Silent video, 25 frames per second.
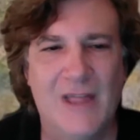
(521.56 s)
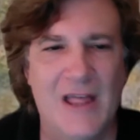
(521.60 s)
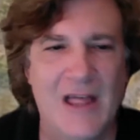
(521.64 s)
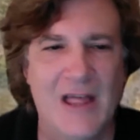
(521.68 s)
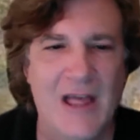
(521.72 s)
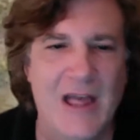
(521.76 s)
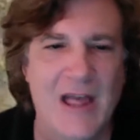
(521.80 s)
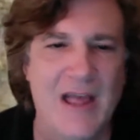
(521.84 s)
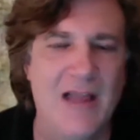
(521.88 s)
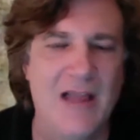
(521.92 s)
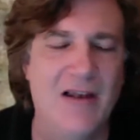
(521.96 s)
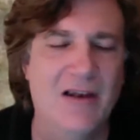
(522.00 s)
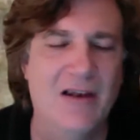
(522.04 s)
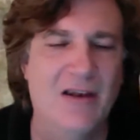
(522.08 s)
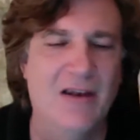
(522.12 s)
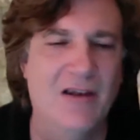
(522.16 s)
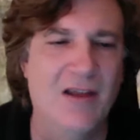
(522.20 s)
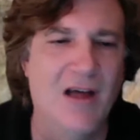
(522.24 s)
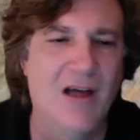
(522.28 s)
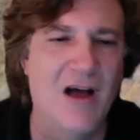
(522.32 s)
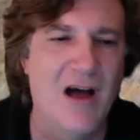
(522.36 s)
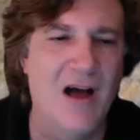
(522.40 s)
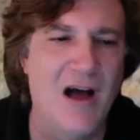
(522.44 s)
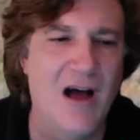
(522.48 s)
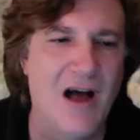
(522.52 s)
a
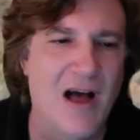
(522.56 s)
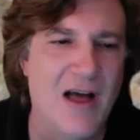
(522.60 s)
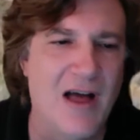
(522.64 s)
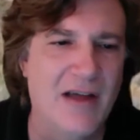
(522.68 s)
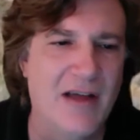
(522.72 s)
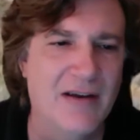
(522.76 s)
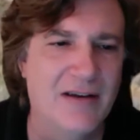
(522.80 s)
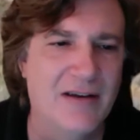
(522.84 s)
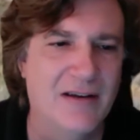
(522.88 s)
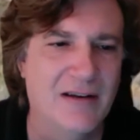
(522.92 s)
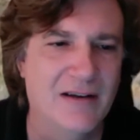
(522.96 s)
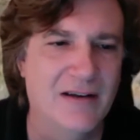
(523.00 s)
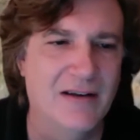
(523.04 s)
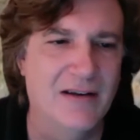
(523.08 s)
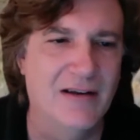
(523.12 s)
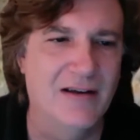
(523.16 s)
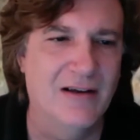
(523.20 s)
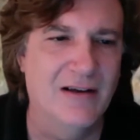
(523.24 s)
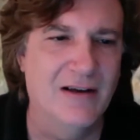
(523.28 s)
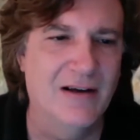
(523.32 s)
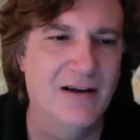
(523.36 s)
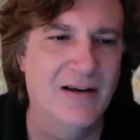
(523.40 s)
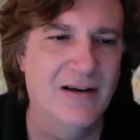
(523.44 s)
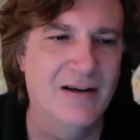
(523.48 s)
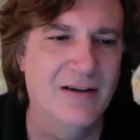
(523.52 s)
lot
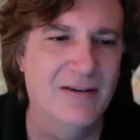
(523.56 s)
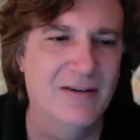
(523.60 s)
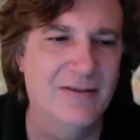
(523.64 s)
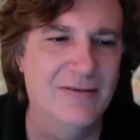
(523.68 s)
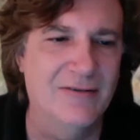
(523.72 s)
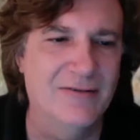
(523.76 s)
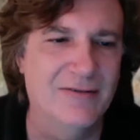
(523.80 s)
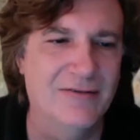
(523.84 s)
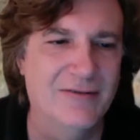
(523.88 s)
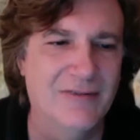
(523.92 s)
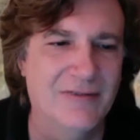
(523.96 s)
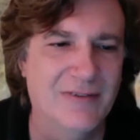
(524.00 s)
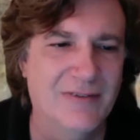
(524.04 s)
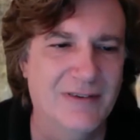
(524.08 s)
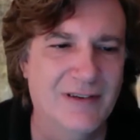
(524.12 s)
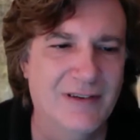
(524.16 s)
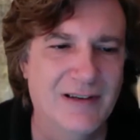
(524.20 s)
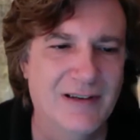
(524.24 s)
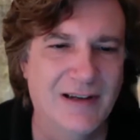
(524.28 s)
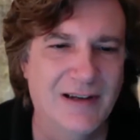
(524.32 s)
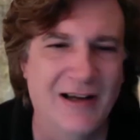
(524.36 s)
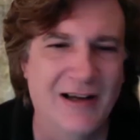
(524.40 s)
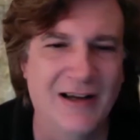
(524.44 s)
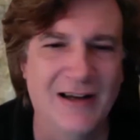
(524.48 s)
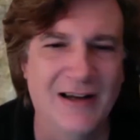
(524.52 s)
of
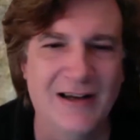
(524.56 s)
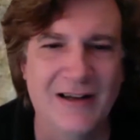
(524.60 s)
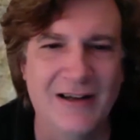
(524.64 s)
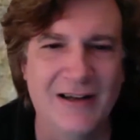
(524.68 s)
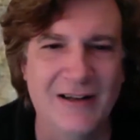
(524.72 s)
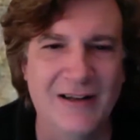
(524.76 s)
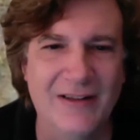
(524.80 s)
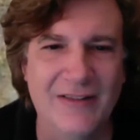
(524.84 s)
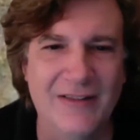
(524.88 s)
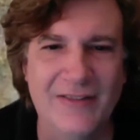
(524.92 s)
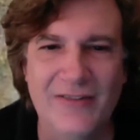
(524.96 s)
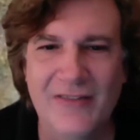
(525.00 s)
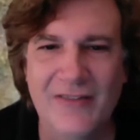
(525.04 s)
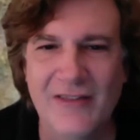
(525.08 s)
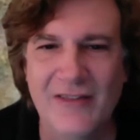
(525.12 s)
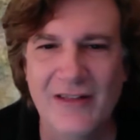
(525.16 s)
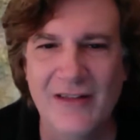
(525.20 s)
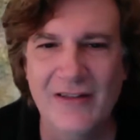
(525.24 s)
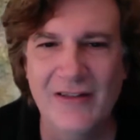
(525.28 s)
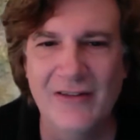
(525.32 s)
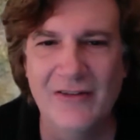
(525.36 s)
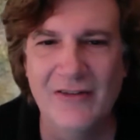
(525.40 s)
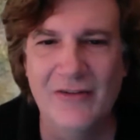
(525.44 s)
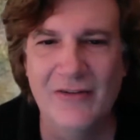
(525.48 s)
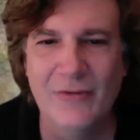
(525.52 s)
uh,
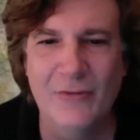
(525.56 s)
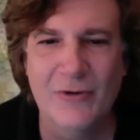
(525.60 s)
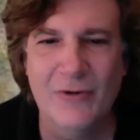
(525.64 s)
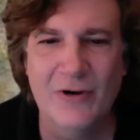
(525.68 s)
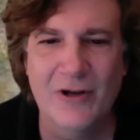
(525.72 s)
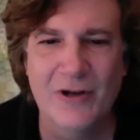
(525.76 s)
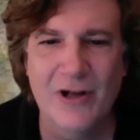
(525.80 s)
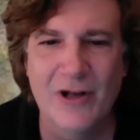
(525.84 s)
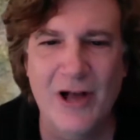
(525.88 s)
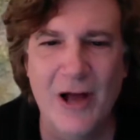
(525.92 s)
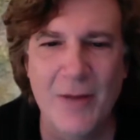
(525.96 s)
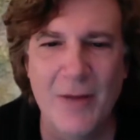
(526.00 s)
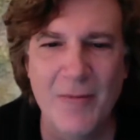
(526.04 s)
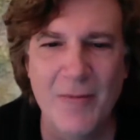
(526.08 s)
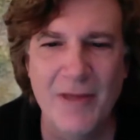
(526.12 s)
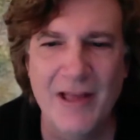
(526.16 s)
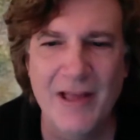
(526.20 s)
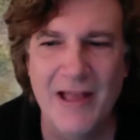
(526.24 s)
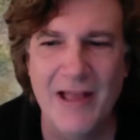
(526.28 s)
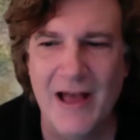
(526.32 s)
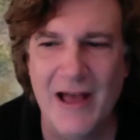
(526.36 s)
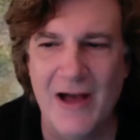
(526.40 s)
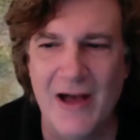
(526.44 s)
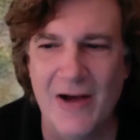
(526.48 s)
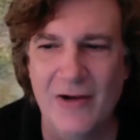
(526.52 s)
things were
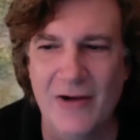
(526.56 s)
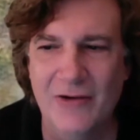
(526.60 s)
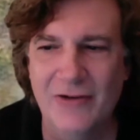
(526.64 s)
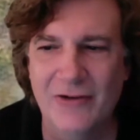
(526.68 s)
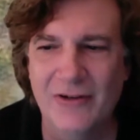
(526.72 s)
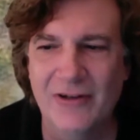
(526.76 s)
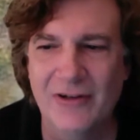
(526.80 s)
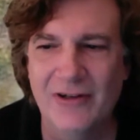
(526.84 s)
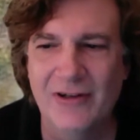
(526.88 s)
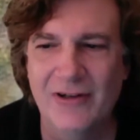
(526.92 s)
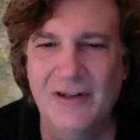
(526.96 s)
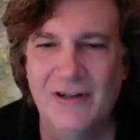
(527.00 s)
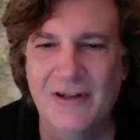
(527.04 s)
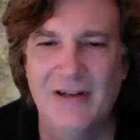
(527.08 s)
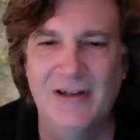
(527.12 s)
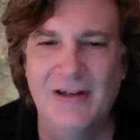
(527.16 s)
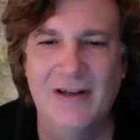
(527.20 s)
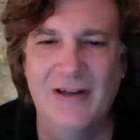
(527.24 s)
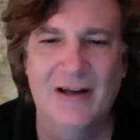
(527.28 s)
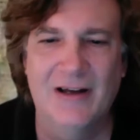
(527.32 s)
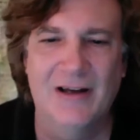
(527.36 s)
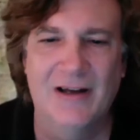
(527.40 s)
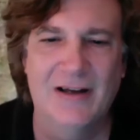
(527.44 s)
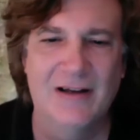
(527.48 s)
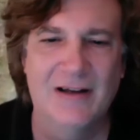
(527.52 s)
coming out
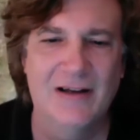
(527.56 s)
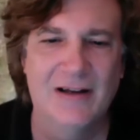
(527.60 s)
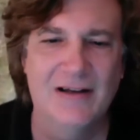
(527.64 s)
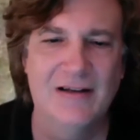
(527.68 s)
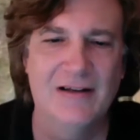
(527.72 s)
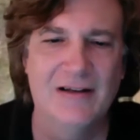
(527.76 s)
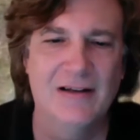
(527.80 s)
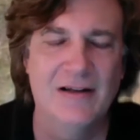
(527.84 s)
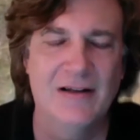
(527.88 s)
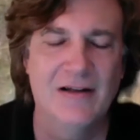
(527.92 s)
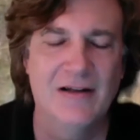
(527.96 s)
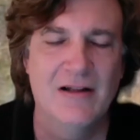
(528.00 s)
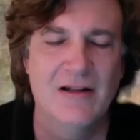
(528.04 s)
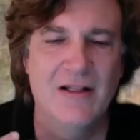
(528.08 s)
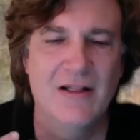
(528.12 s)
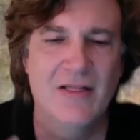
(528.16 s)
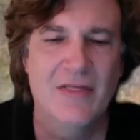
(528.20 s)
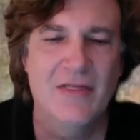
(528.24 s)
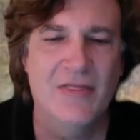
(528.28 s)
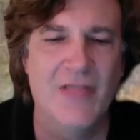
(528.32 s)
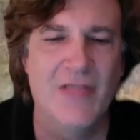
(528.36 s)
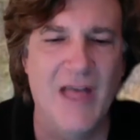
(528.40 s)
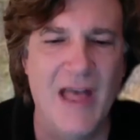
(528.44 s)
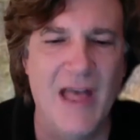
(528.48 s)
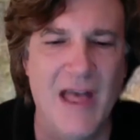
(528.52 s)
uh,
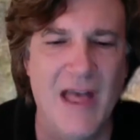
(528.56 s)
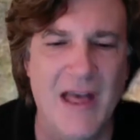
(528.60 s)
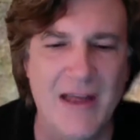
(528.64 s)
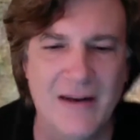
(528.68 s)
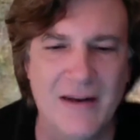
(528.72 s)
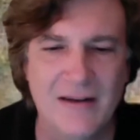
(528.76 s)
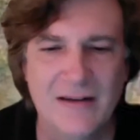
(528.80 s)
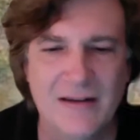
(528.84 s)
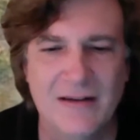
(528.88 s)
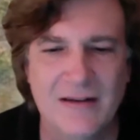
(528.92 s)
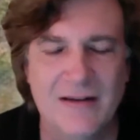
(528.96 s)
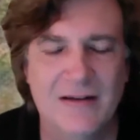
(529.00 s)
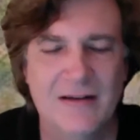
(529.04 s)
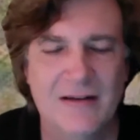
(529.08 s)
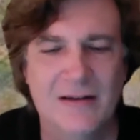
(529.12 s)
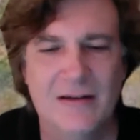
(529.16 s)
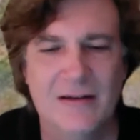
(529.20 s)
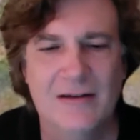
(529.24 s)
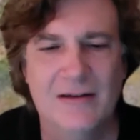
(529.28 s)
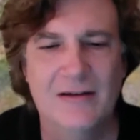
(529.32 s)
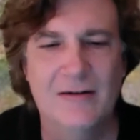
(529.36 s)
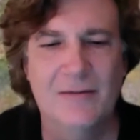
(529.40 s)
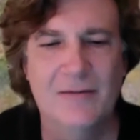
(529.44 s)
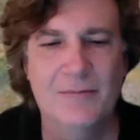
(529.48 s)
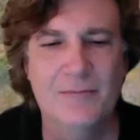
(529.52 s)
that
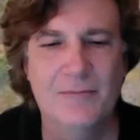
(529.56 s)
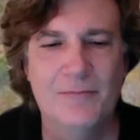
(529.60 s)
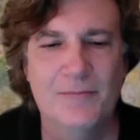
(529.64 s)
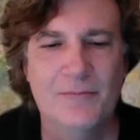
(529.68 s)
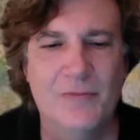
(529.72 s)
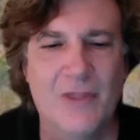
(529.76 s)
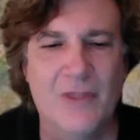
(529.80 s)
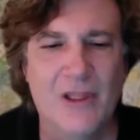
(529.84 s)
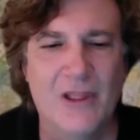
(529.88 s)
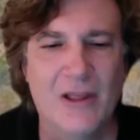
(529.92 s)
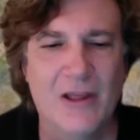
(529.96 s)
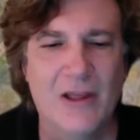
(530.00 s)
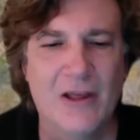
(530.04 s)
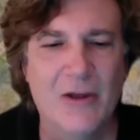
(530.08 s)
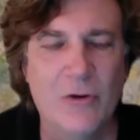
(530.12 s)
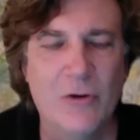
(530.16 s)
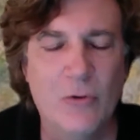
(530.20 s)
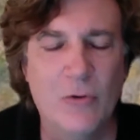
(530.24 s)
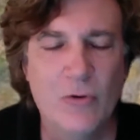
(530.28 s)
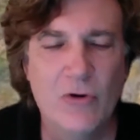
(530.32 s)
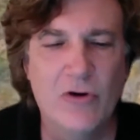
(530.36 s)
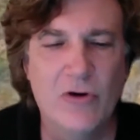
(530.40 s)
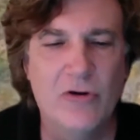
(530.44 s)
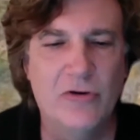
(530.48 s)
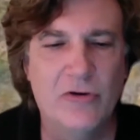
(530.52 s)
in
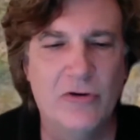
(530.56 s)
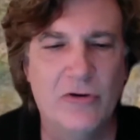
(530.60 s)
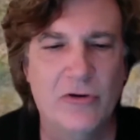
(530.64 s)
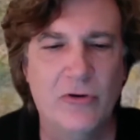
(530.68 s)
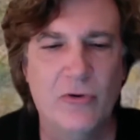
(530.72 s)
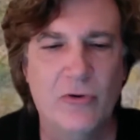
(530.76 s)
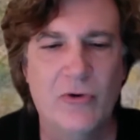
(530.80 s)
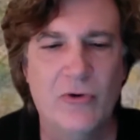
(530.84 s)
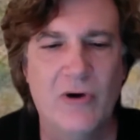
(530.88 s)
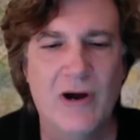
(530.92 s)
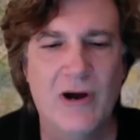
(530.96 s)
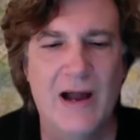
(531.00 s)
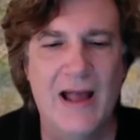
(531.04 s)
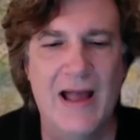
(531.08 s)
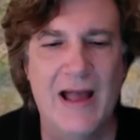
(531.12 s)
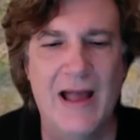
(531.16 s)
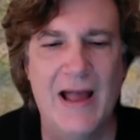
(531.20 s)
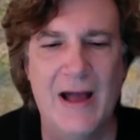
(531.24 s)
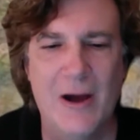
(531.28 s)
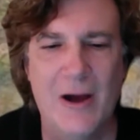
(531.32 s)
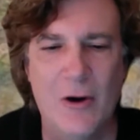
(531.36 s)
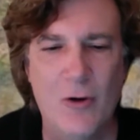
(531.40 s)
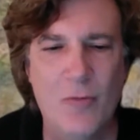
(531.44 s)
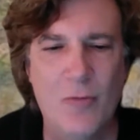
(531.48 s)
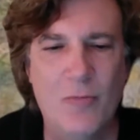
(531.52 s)
order to
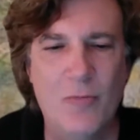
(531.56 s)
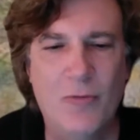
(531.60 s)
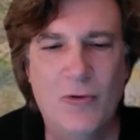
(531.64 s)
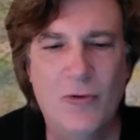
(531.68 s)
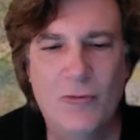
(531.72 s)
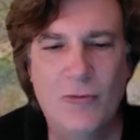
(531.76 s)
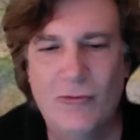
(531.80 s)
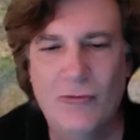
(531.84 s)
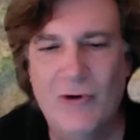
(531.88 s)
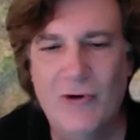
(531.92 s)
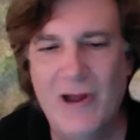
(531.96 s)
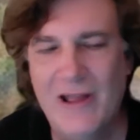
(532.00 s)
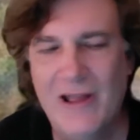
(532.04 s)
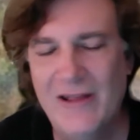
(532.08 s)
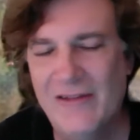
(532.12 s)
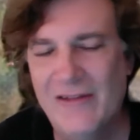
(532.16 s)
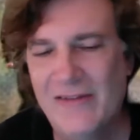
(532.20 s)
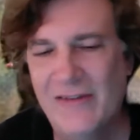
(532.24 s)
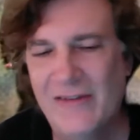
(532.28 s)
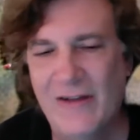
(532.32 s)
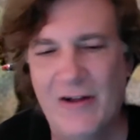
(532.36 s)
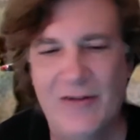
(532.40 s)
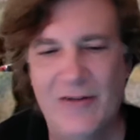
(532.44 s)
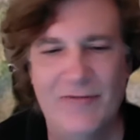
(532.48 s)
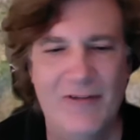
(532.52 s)
help raise
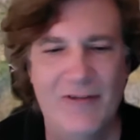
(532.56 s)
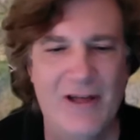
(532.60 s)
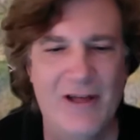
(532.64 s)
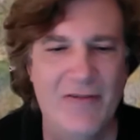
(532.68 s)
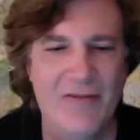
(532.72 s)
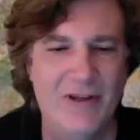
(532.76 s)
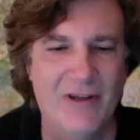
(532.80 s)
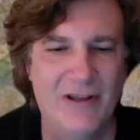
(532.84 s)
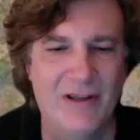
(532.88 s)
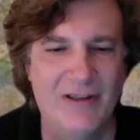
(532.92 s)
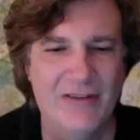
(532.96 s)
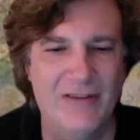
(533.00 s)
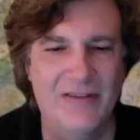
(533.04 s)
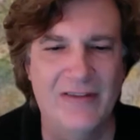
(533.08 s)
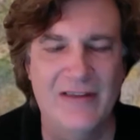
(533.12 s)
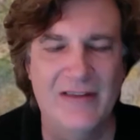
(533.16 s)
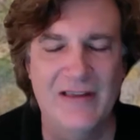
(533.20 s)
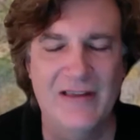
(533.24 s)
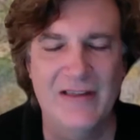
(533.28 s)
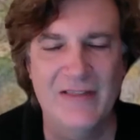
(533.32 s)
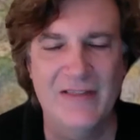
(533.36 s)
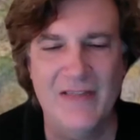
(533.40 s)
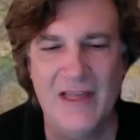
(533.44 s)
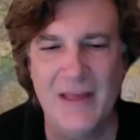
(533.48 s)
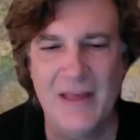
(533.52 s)

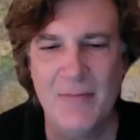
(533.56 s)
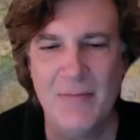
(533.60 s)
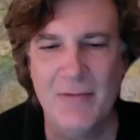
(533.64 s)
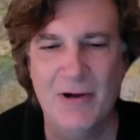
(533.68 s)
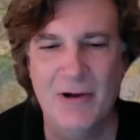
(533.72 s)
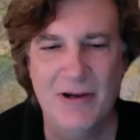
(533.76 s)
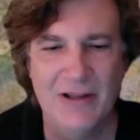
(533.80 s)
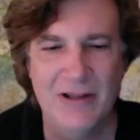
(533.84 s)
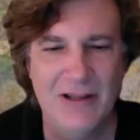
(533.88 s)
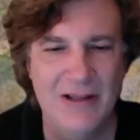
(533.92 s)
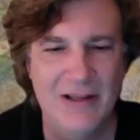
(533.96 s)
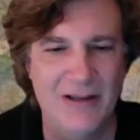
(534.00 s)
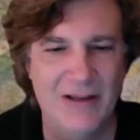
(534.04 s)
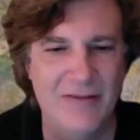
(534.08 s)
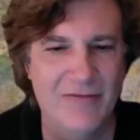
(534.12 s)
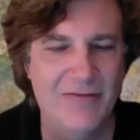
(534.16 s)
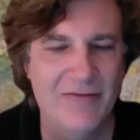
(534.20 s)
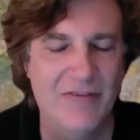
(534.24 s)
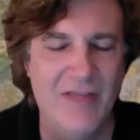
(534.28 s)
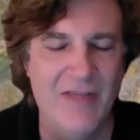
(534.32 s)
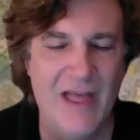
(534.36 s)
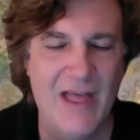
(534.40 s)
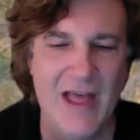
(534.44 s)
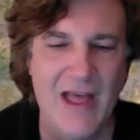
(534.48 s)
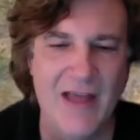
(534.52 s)
self-efficacy, they believed
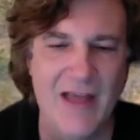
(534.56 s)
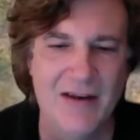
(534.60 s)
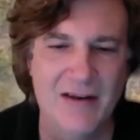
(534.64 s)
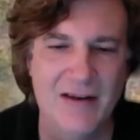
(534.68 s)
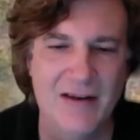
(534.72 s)
that